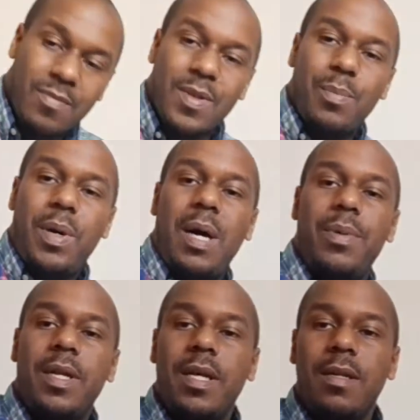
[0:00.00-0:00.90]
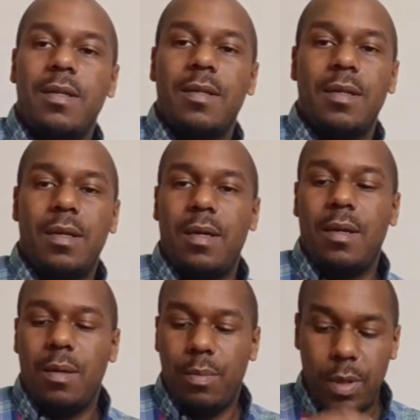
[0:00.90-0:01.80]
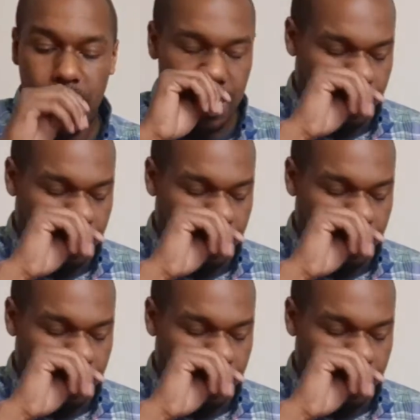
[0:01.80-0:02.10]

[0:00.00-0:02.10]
Pop it in. Bam.